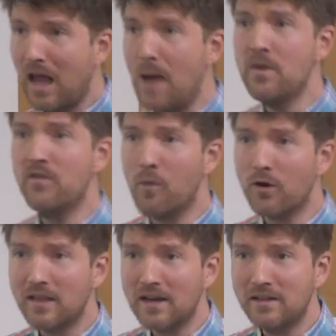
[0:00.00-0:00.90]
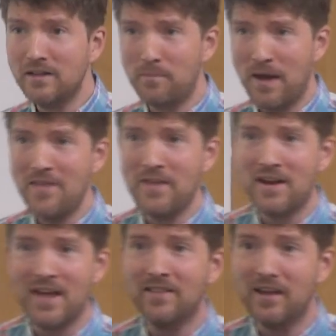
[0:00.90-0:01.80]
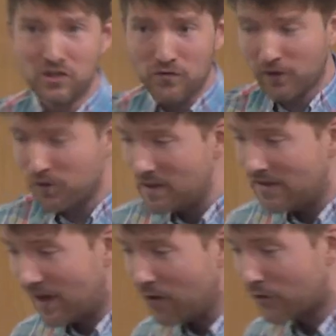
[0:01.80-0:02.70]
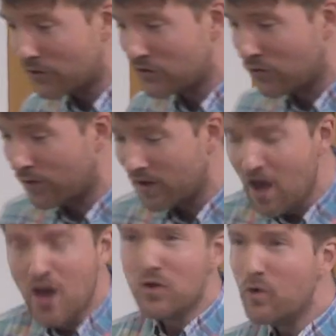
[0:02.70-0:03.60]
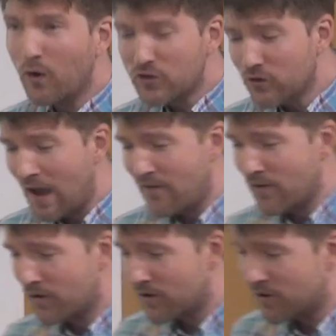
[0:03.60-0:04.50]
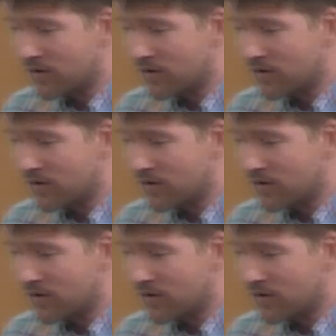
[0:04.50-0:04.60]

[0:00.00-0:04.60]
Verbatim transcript: I'm even more likely to bet that unless you've heard me tell her story, you also haven't heard